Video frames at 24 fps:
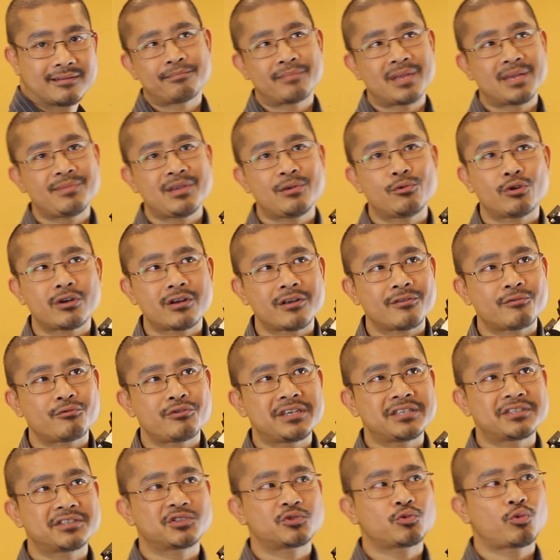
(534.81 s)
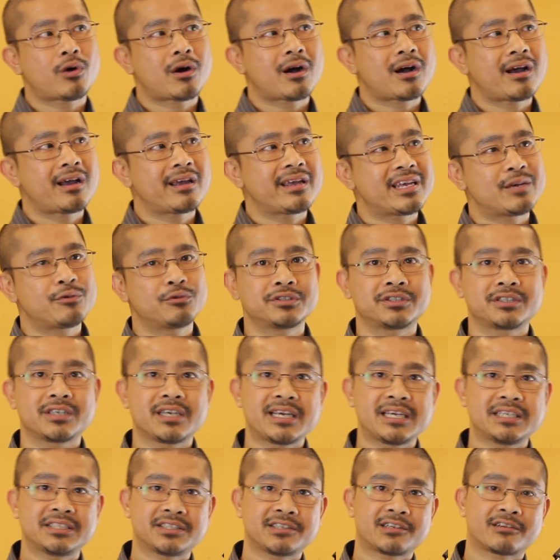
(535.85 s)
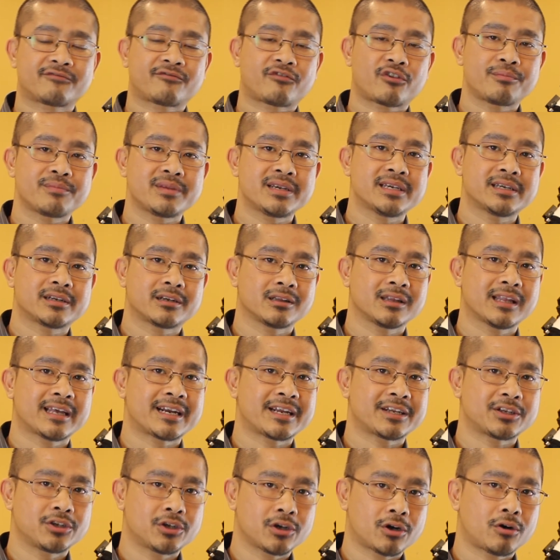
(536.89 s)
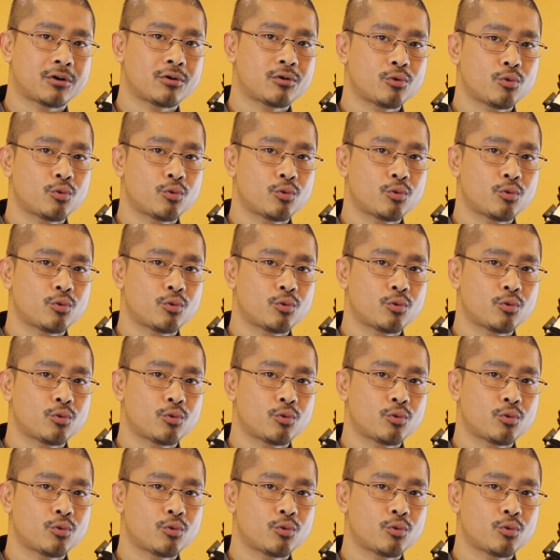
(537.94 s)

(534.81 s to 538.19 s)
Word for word: Maybe one of the reasons why it was easier for me to let it go